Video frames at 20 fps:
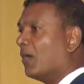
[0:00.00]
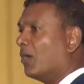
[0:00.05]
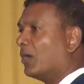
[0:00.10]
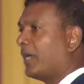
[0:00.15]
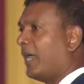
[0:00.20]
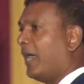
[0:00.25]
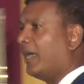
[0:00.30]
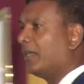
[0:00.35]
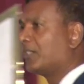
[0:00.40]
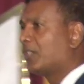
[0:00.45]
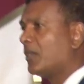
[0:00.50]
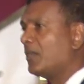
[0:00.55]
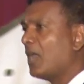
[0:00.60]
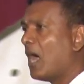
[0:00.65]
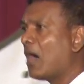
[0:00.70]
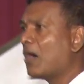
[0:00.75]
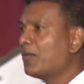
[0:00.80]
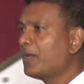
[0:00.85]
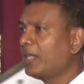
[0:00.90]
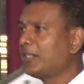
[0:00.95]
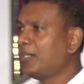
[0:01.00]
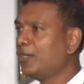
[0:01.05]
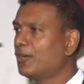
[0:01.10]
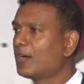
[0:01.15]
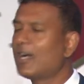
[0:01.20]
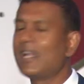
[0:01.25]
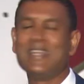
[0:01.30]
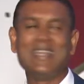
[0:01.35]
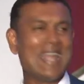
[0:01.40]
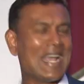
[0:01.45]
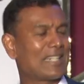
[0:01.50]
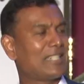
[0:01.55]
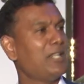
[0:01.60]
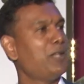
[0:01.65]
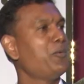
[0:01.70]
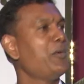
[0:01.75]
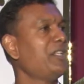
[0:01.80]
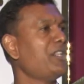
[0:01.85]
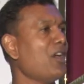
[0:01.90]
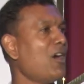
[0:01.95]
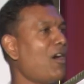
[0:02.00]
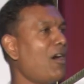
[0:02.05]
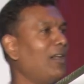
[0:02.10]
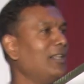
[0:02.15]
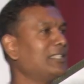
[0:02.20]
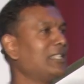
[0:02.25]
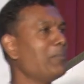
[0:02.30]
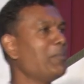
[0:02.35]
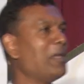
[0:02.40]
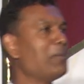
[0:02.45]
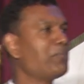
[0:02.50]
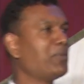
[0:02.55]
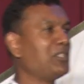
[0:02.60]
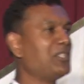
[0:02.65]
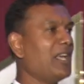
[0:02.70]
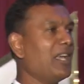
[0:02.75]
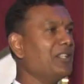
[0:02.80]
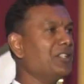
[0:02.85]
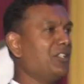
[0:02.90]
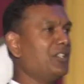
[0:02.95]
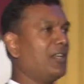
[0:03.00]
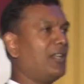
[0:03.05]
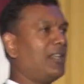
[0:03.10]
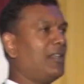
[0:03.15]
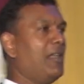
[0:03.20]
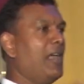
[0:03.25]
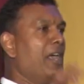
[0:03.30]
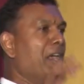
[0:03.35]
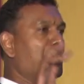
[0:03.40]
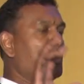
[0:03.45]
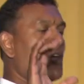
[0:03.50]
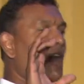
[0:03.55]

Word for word: Okay, so now that you're connected with your ultimate potential,